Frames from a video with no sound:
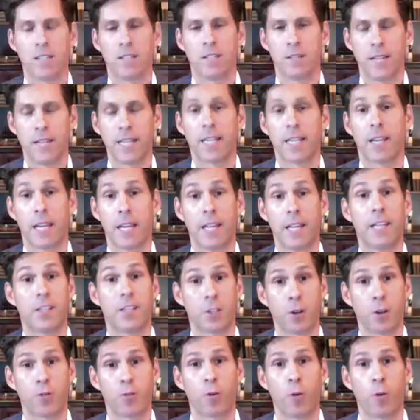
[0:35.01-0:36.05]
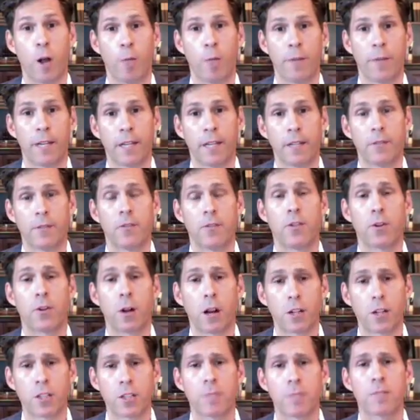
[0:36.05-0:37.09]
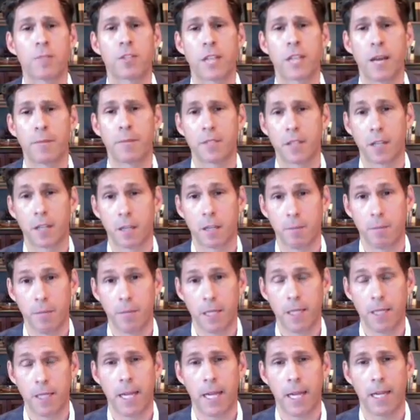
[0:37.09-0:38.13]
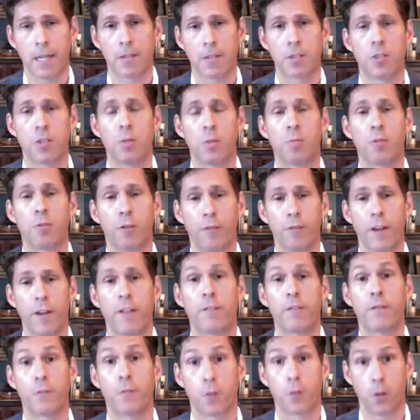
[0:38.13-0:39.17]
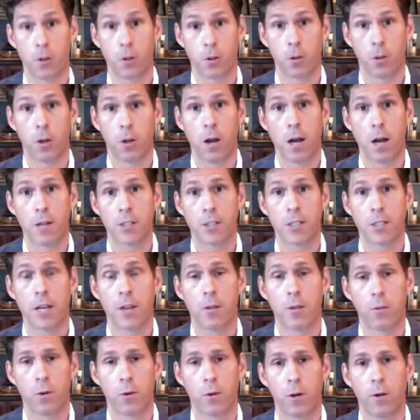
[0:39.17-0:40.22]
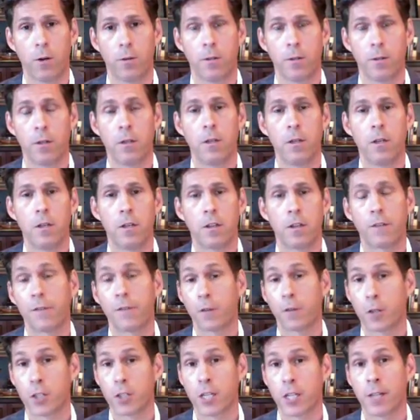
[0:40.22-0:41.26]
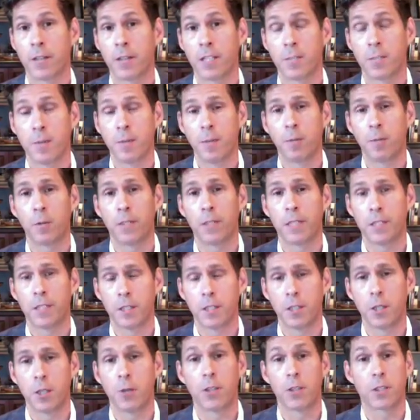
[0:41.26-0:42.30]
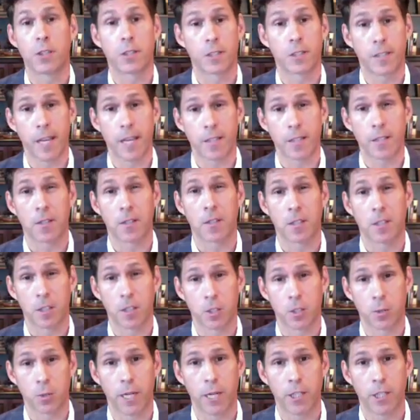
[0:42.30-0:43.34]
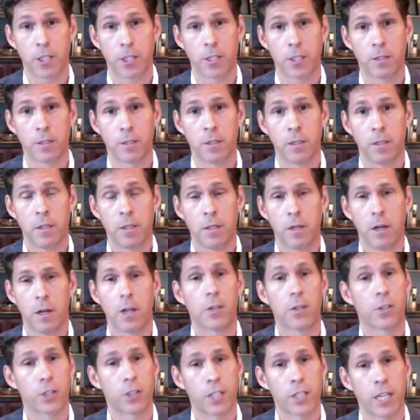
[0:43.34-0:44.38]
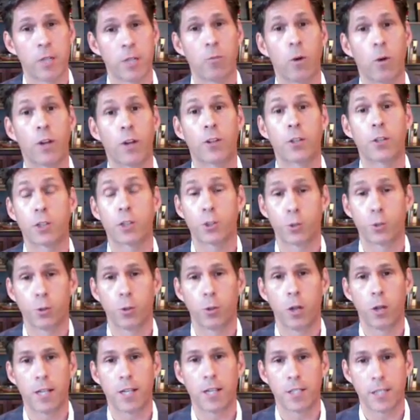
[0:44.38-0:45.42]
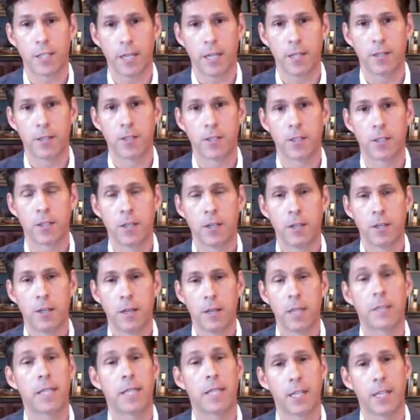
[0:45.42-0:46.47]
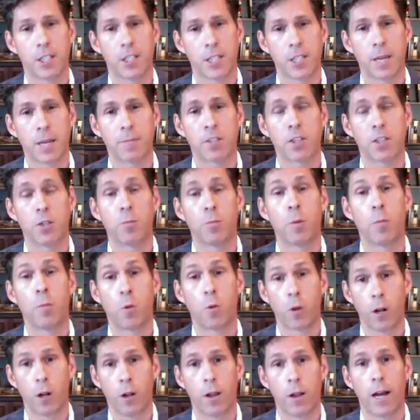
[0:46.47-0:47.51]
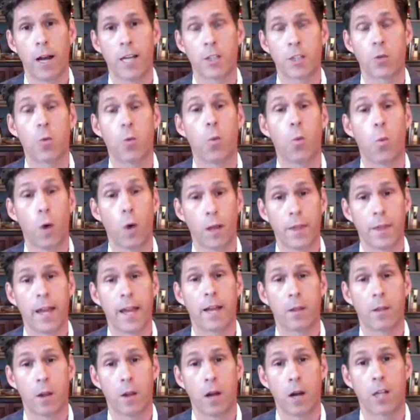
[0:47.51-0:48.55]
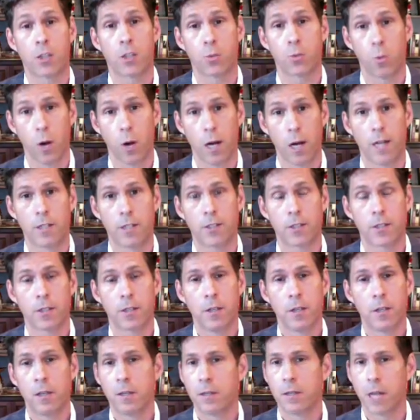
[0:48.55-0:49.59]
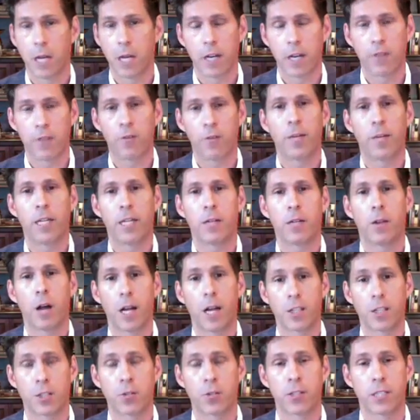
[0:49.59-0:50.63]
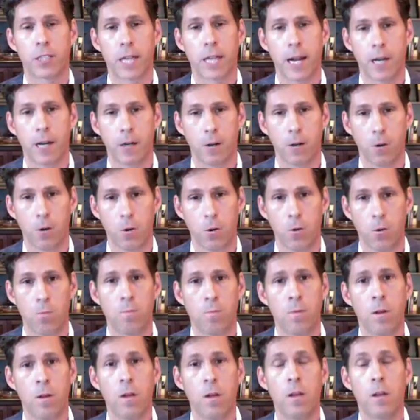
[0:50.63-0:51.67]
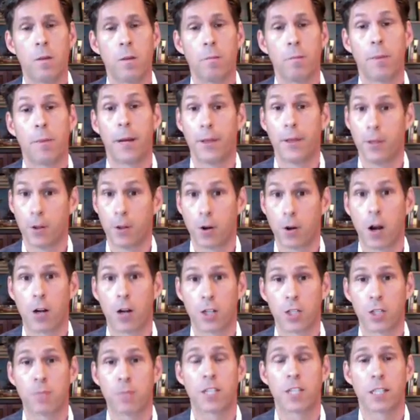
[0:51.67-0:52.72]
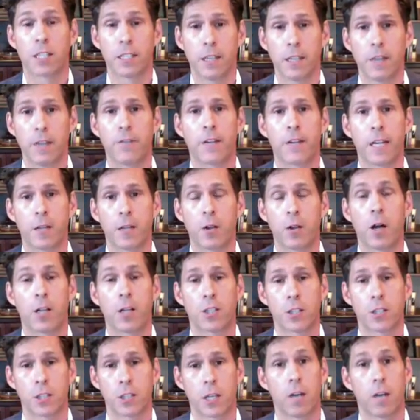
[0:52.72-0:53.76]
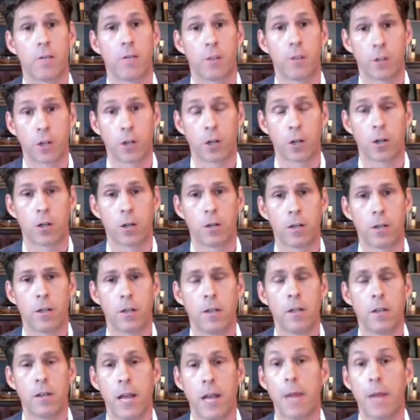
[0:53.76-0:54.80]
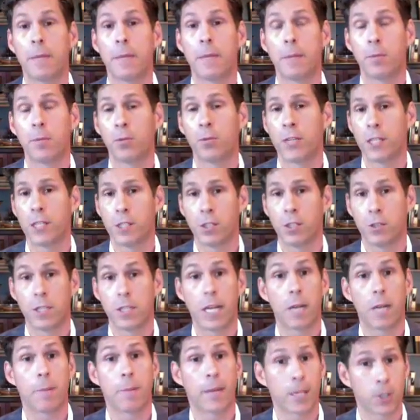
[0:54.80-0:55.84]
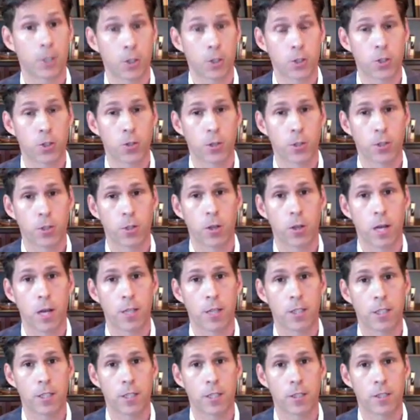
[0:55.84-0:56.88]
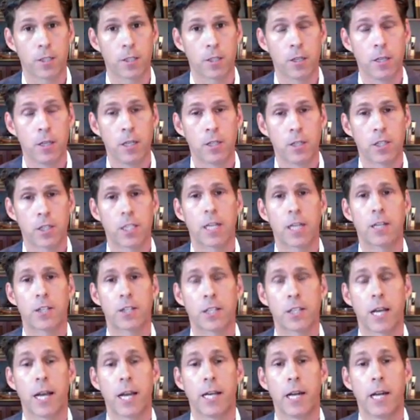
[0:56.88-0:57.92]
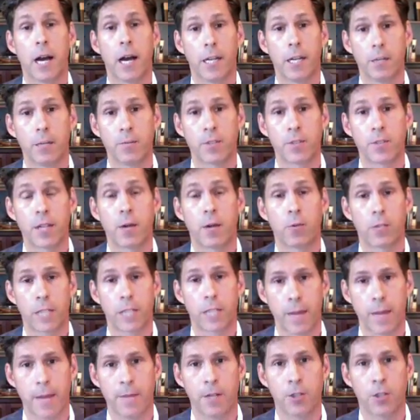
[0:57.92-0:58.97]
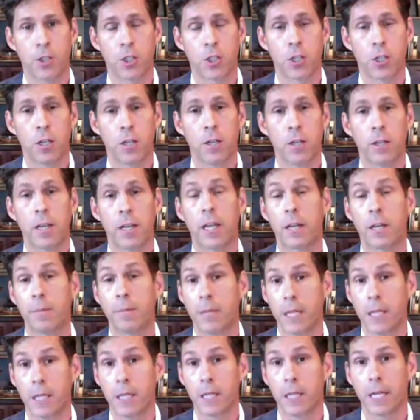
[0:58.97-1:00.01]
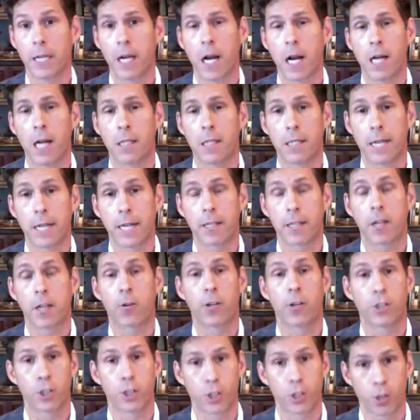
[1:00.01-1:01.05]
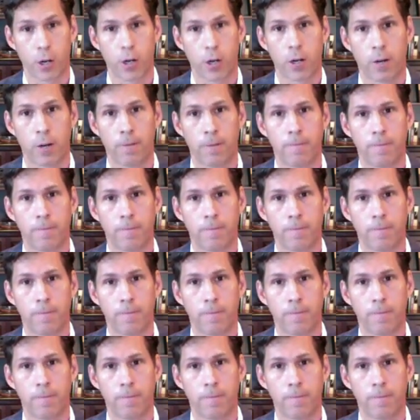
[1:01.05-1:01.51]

Nick, it is overwhelming, and there are some steps that can be taken to prevent further loss down the road. The first thing these people need to do is assess the situation, understand what their true loss is, and take steps to memorialize what that loss was. Not everybody lost their entire home, but there are some significant losses that have occurred, and people need to take pictures of those losses, set aside items that were damaged, and immediately contact their insurer.